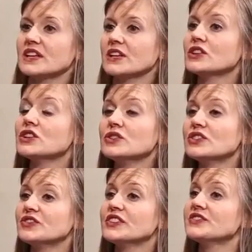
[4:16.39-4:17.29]
in Luke
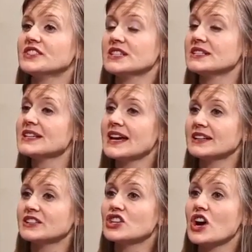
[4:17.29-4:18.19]

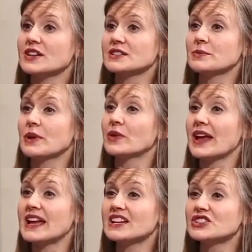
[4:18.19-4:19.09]
15:10, it talks about
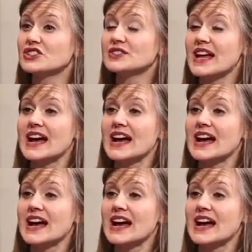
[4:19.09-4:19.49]
angels